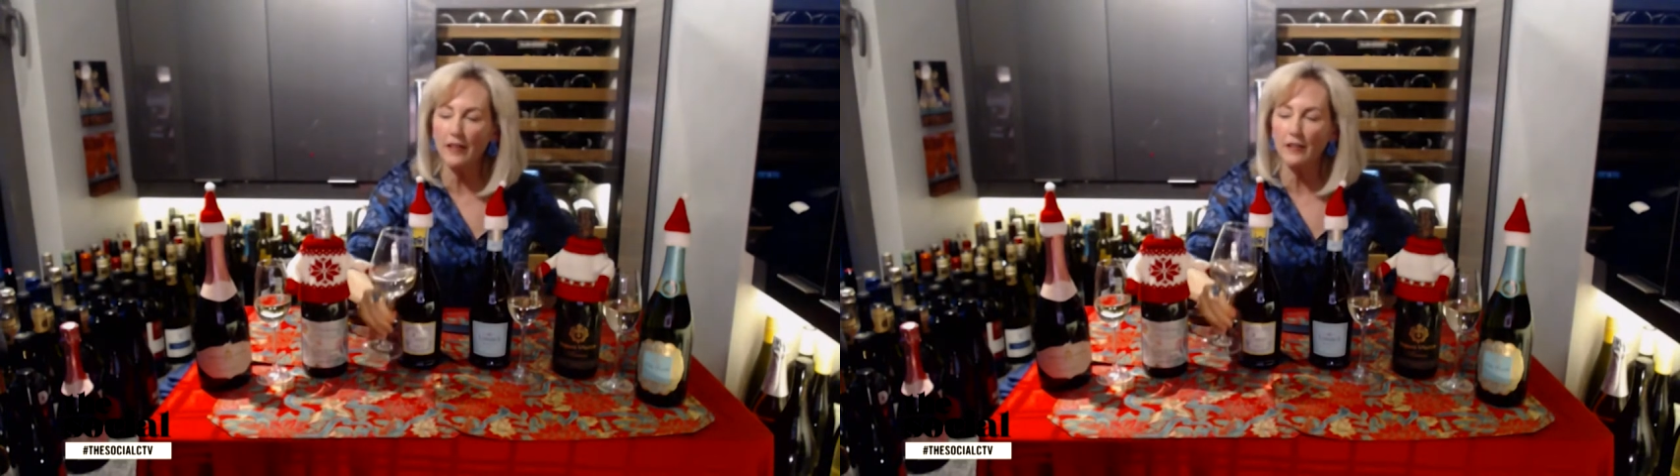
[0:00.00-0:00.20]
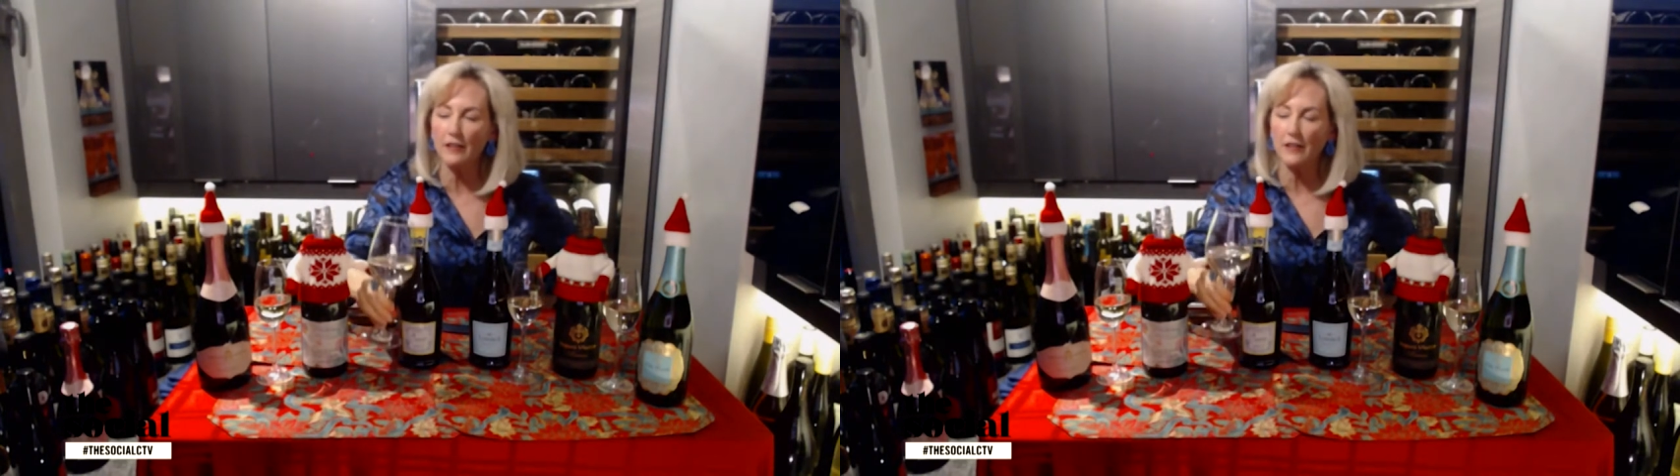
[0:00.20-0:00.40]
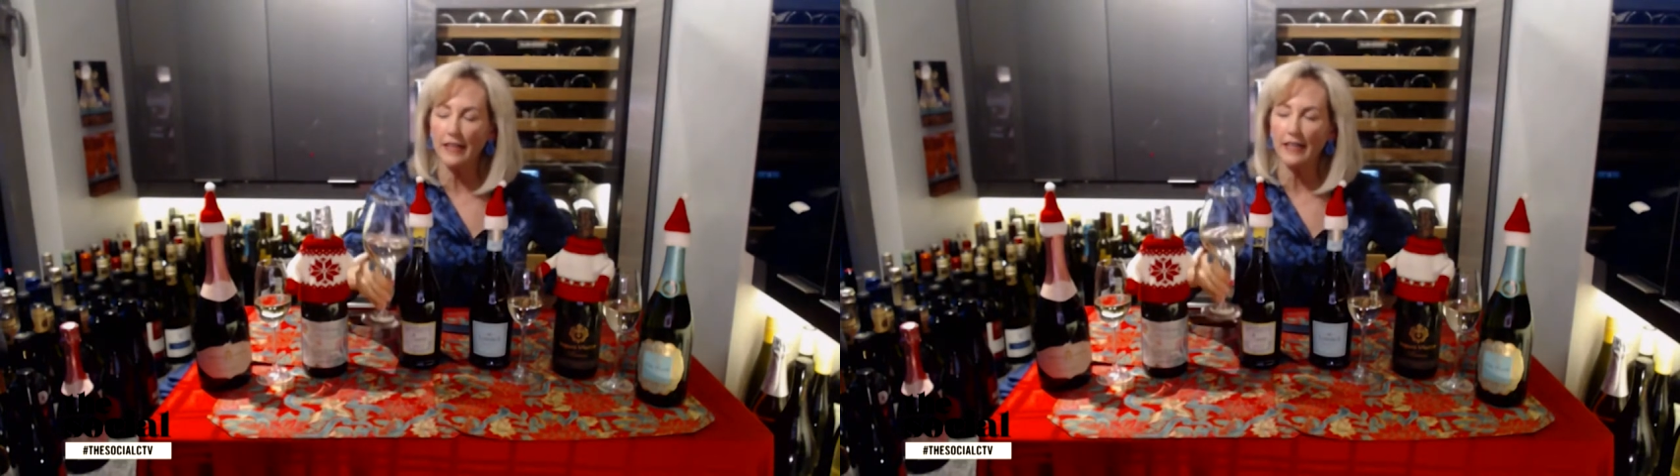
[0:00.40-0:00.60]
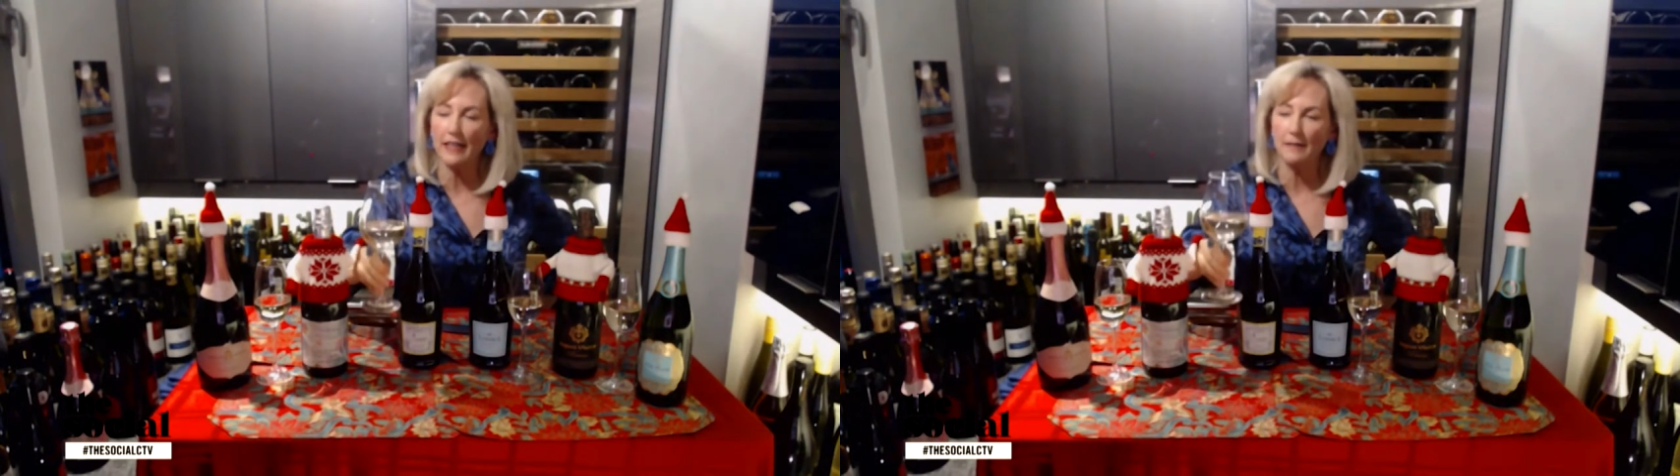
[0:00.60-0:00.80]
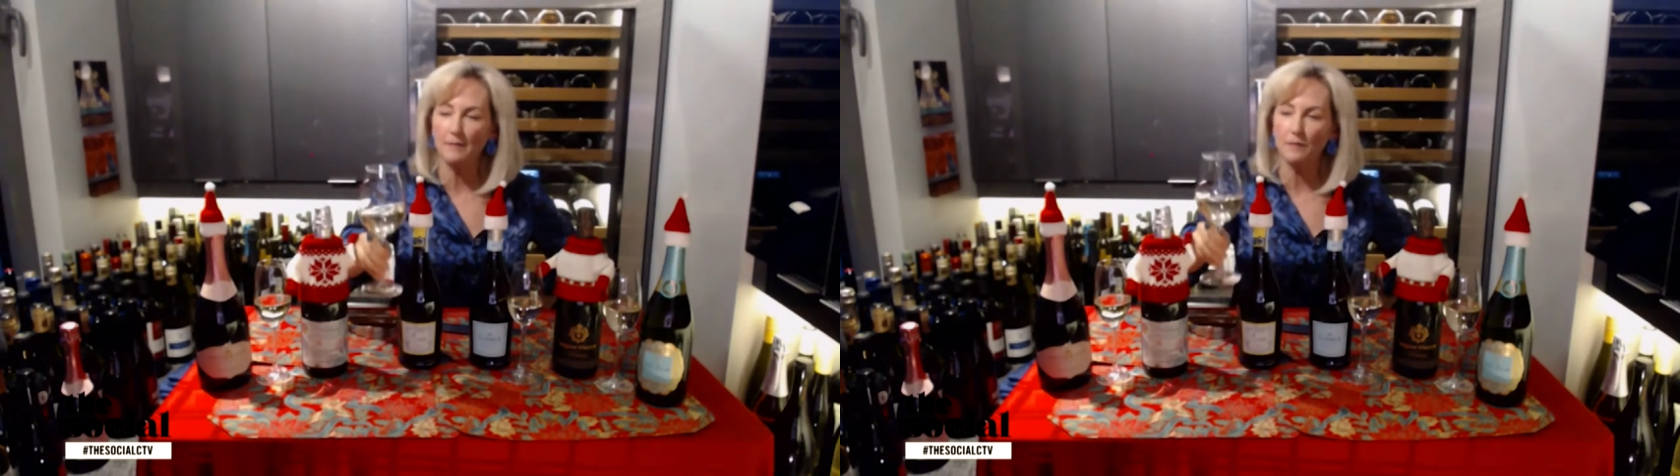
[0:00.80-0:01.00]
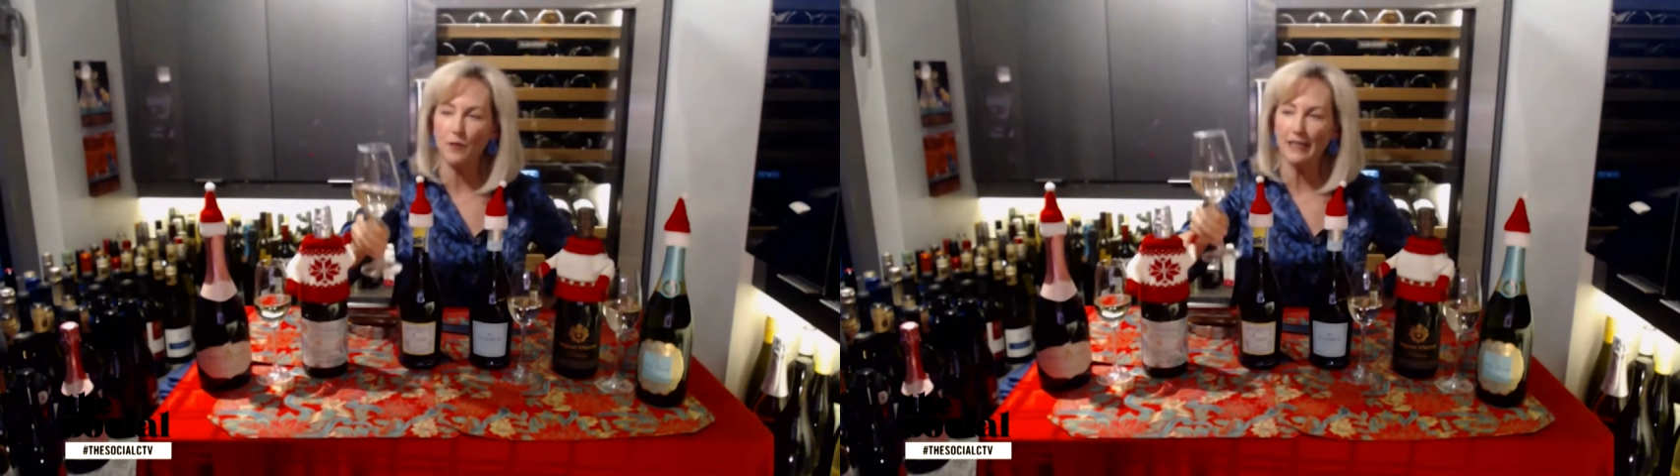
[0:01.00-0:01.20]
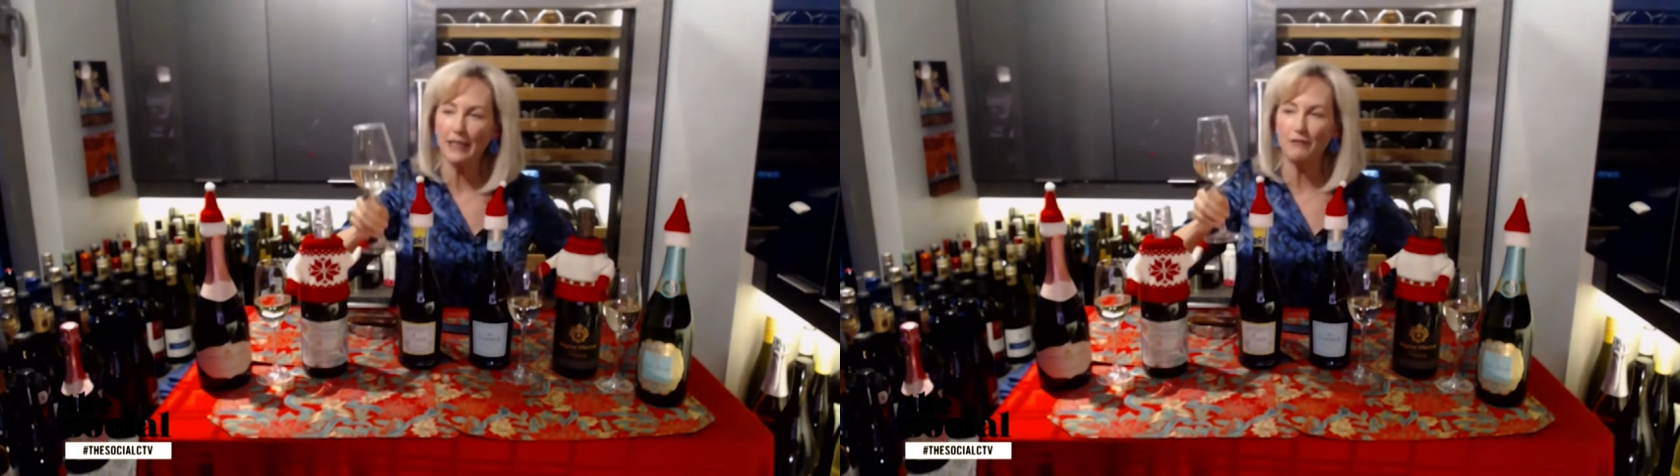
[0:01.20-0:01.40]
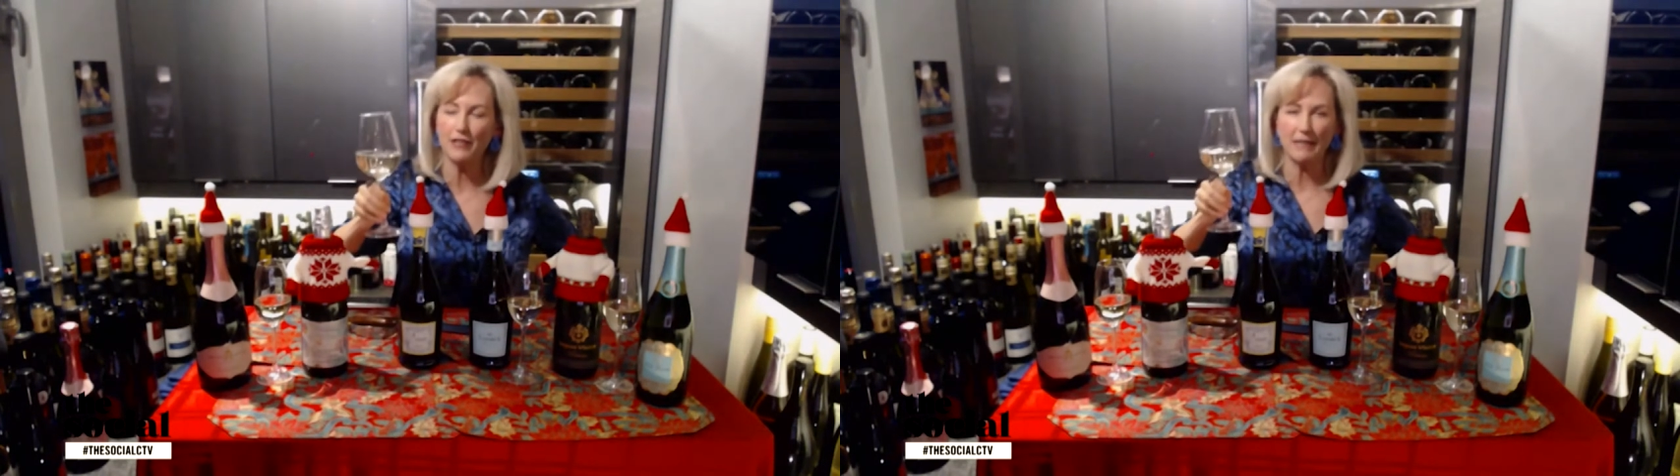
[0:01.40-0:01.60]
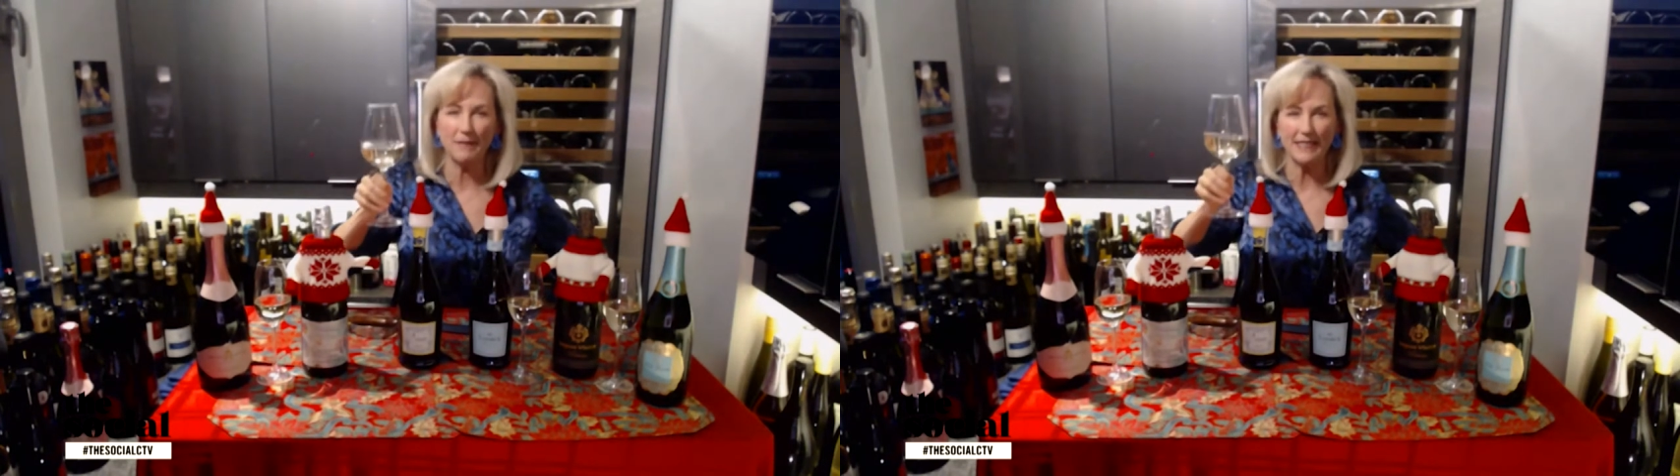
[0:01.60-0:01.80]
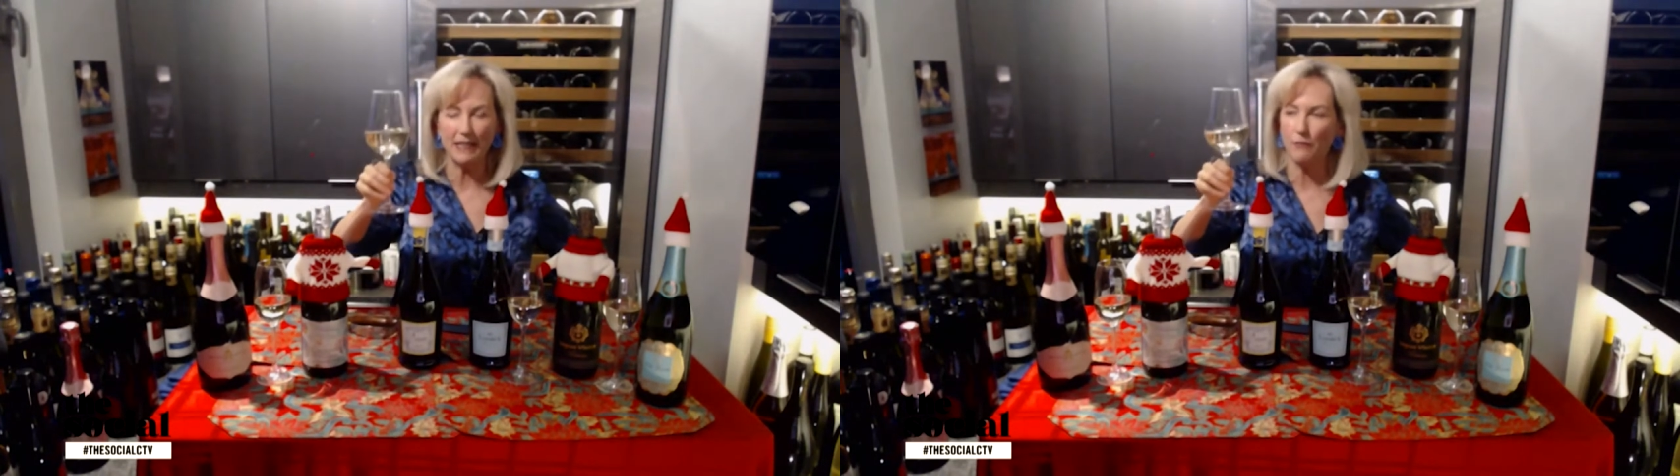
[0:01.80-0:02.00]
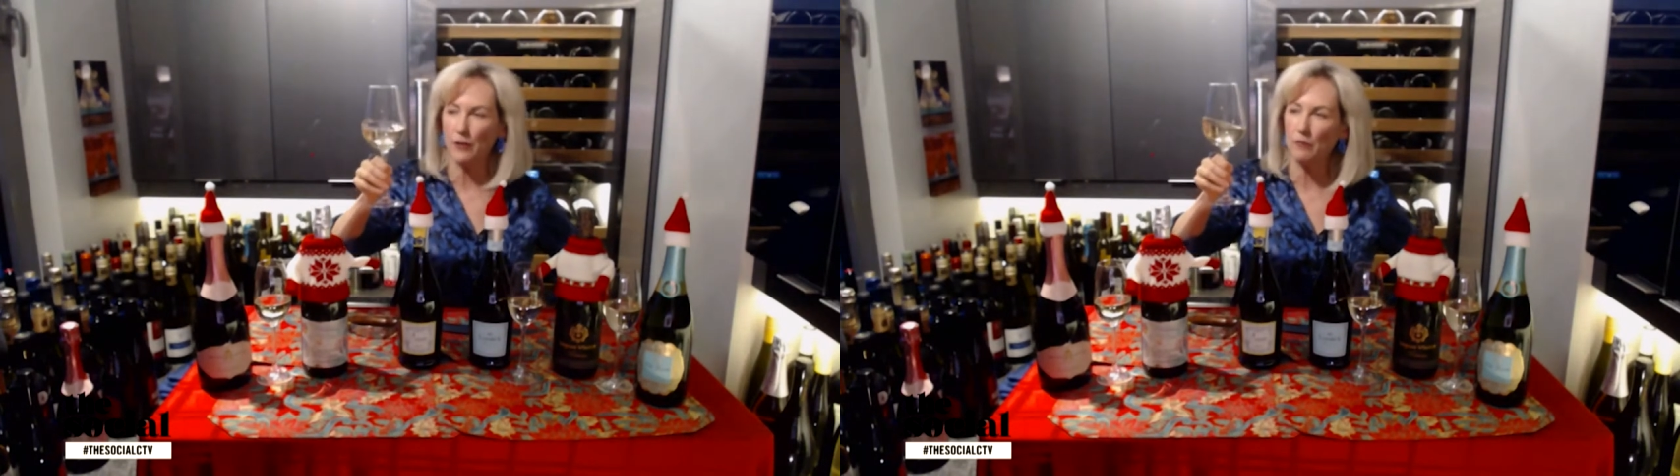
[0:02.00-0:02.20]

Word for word: including wine lovers like myself,